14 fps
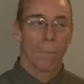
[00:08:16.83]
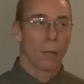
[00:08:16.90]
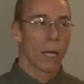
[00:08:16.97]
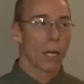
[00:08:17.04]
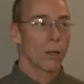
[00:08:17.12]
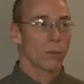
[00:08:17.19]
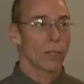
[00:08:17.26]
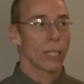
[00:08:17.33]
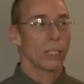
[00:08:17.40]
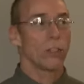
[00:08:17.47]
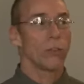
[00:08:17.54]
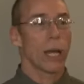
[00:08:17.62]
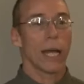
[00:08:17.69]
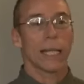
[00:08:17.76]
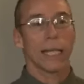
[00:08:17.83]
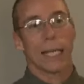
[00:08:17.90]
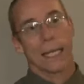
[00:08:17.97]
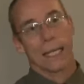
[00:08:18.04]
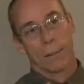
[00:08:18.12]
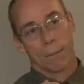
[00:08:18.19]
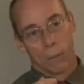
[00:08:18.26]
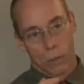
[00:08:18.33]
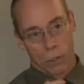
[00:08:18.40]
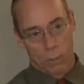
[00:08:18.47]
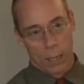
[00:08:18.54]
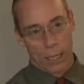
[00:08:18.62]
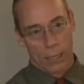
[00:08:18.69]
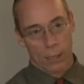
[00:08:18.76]
because they do not get the
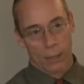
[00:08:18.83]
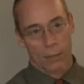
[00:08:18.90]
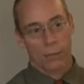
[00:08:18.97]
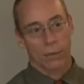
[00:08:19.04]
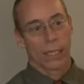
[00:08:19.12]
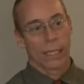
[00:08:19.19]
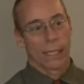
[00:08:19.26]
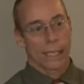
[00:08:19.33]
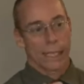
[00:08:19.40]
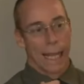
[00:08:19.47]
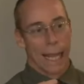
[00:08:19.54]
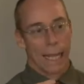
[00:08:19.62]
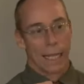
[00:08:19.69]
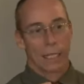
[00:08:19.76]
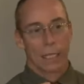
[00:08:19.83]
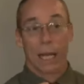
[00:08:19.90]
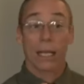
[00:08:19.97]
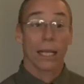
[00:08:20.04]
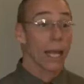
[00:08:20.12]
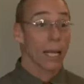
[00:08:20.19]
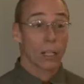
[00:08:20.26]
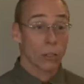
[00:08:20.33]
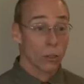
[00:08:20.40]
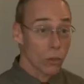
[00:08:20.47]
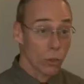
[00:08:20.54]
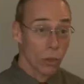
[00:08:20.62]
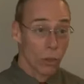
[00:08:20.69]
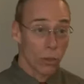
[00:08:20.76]
perspective and it's gotten out of
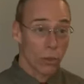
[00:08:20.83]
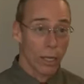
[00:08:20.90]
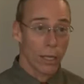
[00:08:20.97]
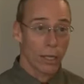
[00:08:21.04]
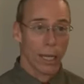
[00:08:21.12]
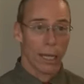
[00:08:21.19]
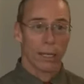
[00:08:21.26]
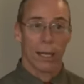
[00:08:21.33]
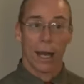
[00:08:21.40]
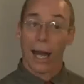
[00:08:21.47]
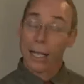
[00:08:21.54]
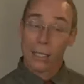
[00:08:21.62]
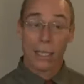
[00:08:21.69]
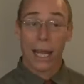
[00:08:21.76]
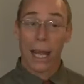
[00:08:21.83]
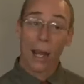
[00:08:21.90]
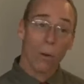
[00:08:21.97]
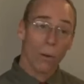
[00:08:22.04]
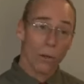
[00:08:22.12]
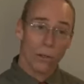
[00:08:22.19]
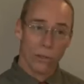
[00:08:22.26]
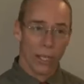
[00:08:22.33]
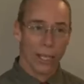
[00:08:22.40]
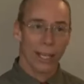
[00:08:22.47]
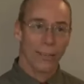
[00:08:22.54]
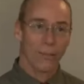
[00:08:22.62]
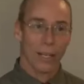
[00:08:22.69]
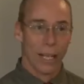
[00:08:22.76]
control. And Eisenhower
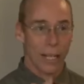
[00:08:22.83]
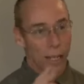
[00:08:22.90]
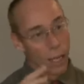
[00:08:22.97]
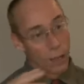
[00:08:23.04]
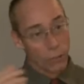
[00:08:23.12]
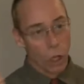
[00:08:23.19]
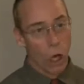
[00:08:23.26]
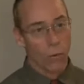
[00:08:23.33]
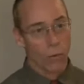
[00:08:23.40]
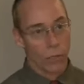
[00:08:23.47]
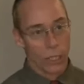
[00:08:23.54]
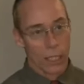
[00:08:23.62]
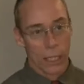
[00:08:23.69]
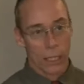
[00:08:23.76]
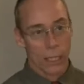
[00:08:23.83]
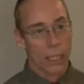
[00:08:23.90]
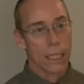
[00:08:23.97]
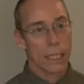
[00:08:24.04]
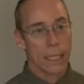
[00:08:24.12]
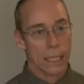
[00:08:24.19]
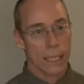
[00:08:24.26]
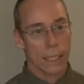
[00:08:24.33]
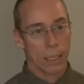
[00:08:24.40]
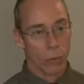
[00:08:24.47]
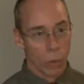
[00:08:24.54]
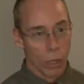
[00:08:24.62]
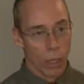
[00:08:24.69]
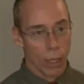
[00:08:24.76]
said when he left office in
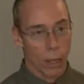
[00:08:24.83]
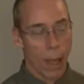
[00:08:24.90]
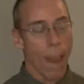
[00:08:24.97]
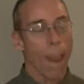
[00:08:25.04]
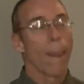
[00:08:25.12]
1961,